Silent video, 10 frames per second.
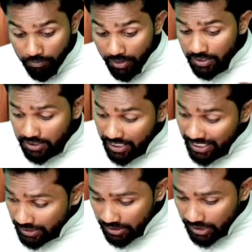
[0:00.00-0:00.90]
Sir,
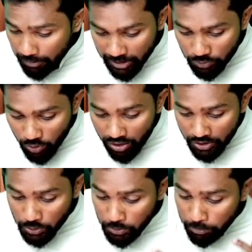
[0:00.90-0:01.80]
and that means what
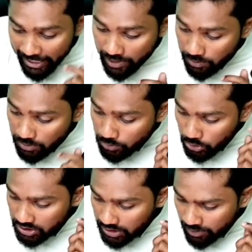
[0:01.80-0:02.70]
you might have a
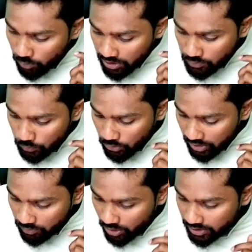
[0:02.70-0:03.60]
question like what is 4
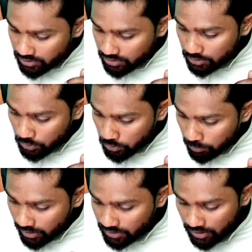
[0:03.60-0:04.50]
and what is 2
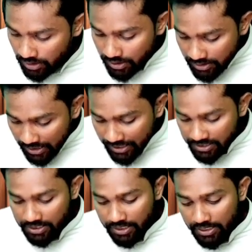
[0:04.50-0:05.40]
marks. Sir,
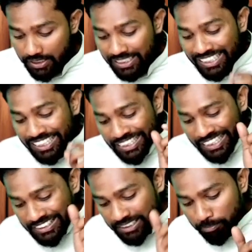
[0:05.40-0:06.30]
understand here.
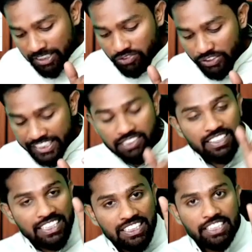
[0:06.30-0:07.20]
December
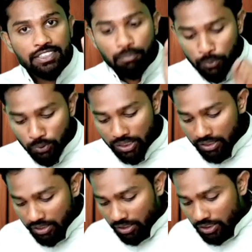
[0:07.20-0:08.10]
2023 is in blue
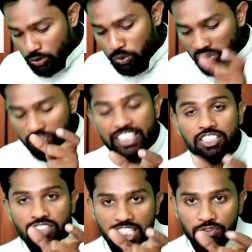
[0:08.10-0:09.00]
color, June
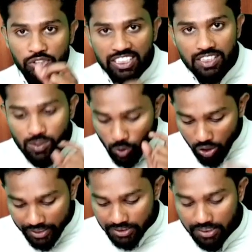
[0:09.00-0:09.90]
2024 is in
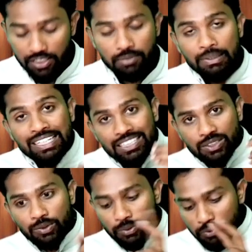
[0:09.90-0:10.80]
orange color.
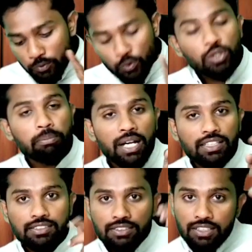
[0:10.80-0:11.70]
So 4
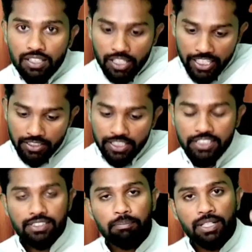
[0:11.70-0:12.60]
marks in the
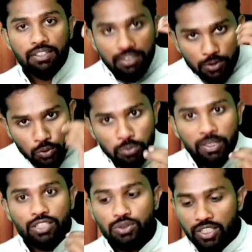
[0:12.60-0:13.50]
December, 2
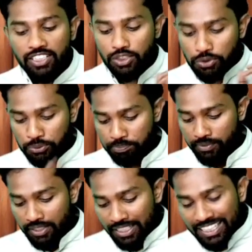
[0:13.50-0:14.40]
marks only in the June.
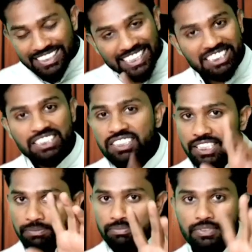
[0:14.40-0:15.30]
Section
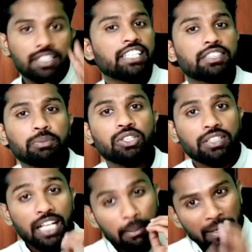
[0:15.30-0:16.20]
C, it's about
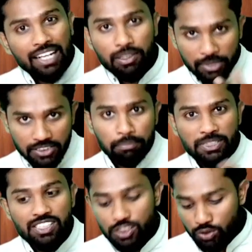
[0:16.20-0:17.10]
amalgamation,
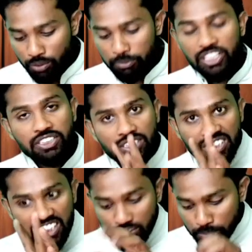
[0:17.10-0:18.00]
business combination,
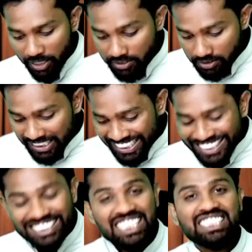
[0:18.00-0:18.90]
6 marks.
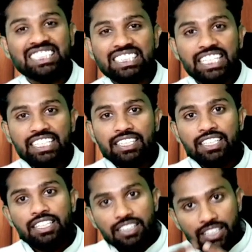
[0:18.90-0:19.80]
Section D,
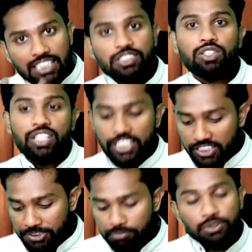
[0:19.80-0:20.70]
the
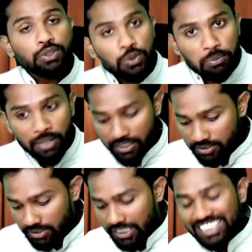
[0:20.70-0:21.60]
consolidation, 2
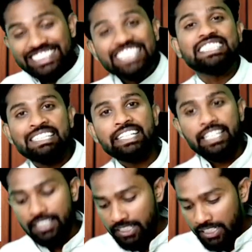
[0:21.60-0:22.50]
marks. Section
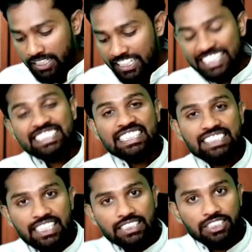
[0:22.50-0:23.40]
E, Recent
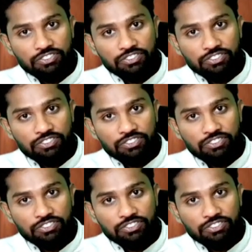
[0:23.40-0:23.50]
trends in